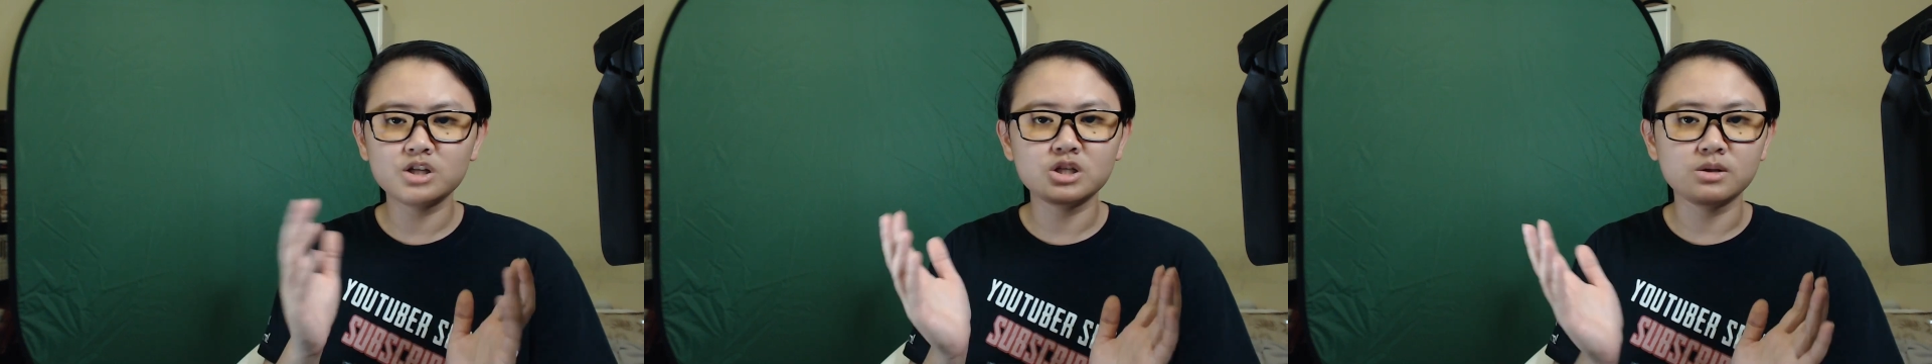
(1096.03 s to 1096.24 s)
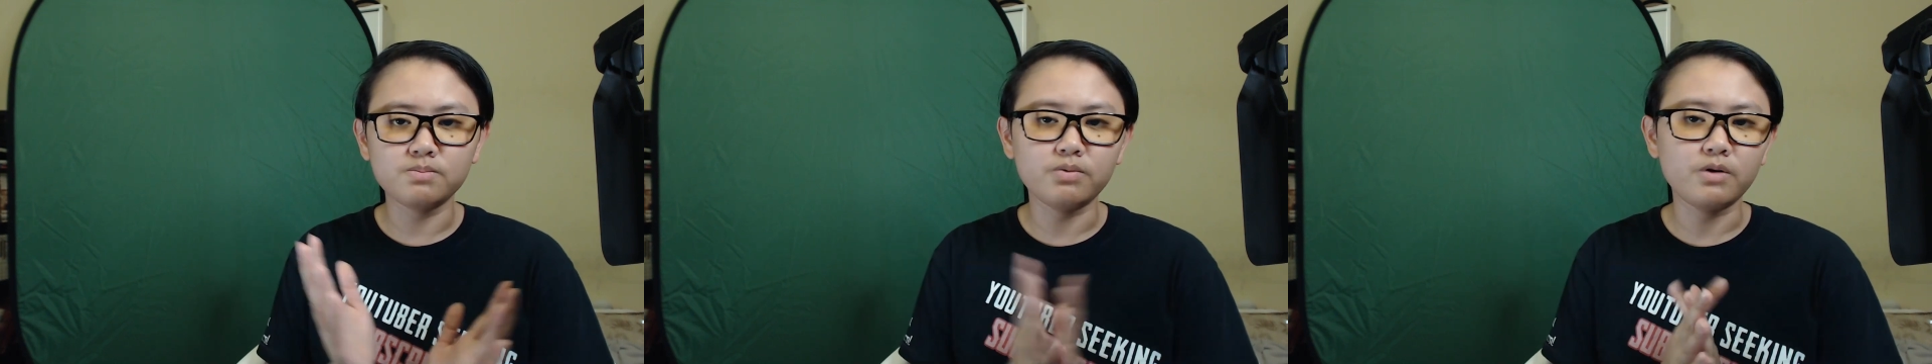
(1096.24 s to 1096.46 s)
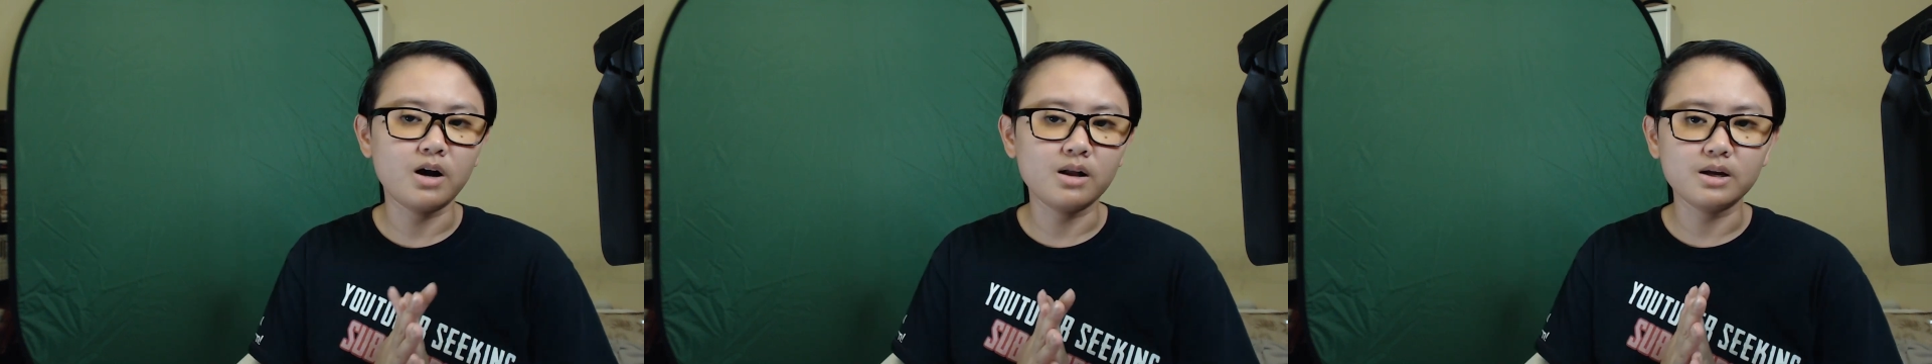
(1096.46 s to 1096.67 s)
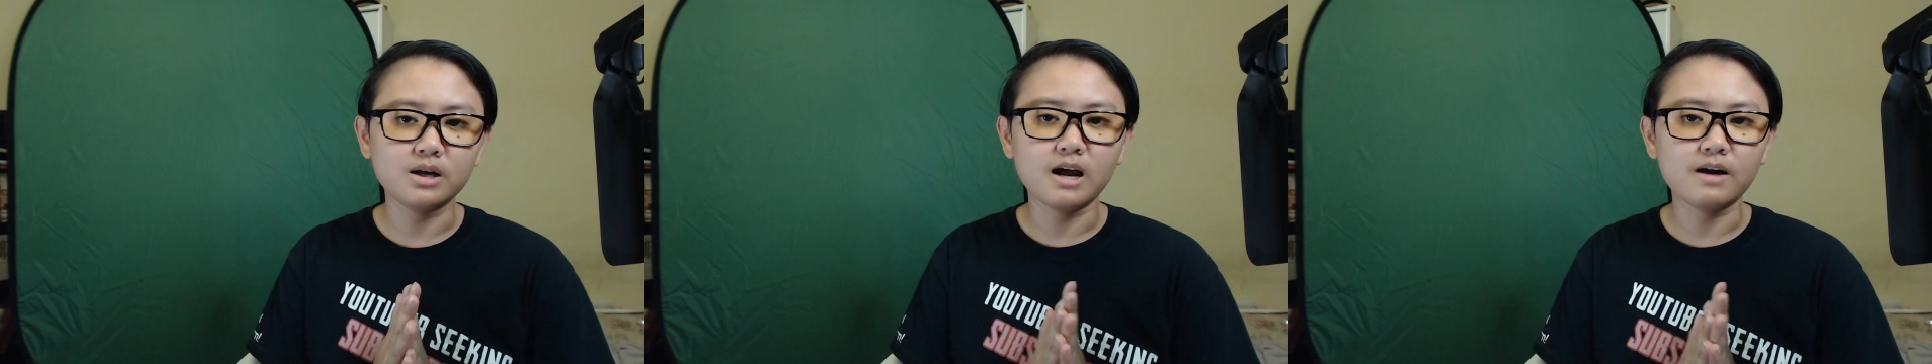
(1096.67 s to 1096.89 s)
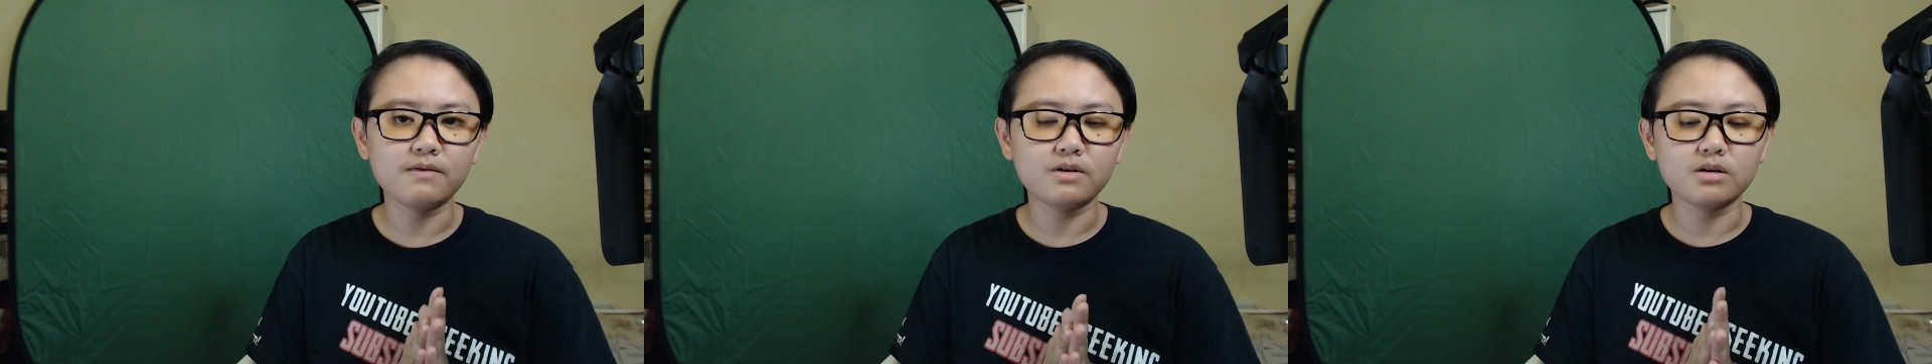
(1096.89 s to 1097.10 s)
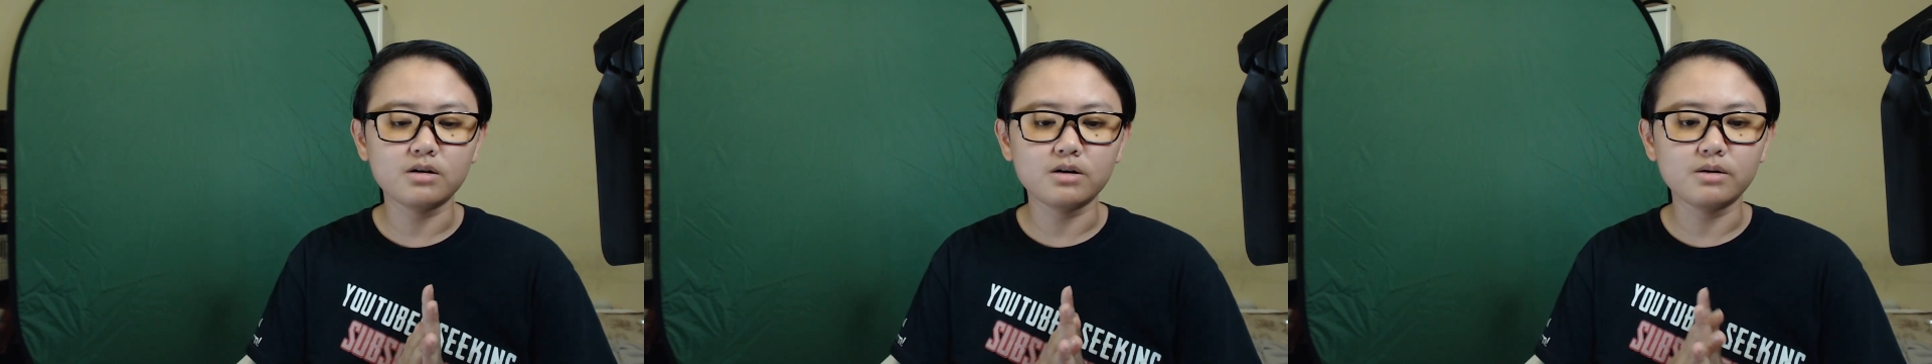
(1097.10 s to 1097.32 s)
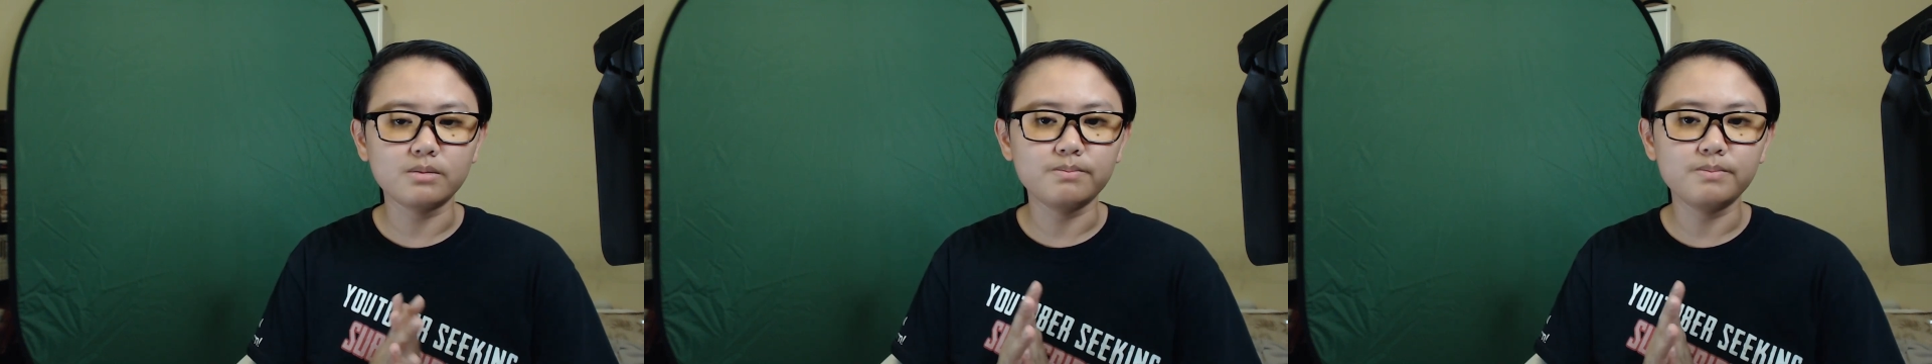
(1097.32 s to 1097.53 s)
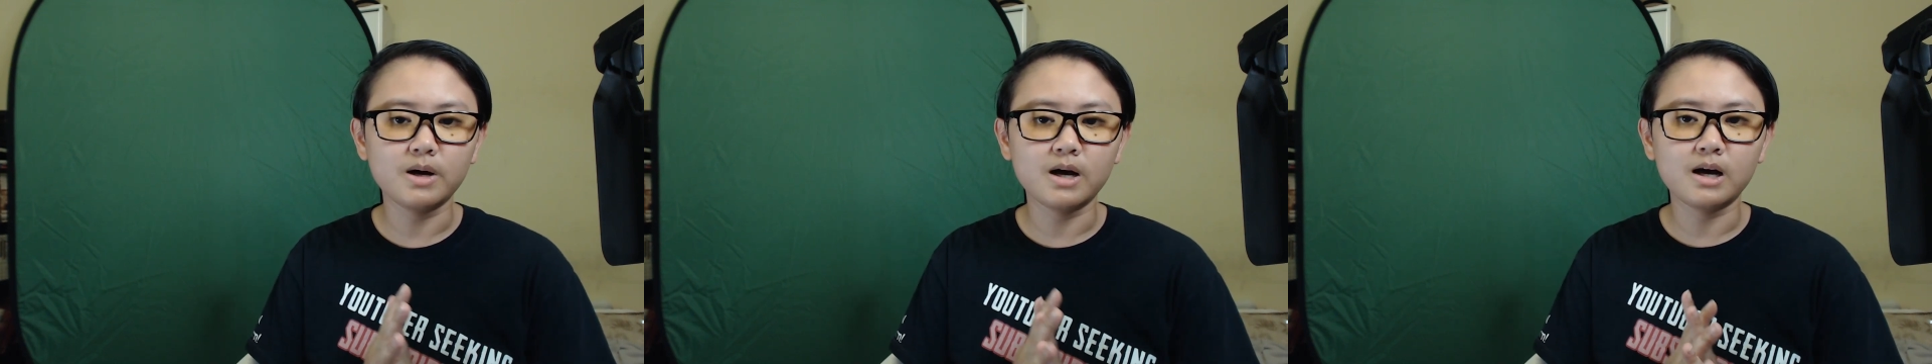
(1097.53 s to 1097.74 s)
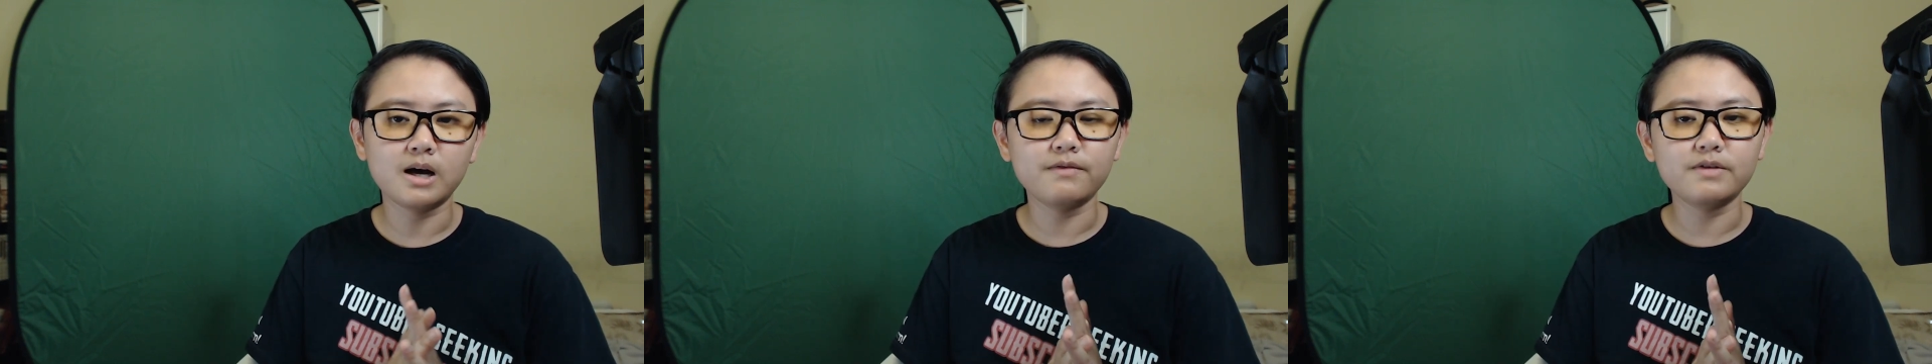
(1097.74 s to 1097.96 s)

She probably never uh,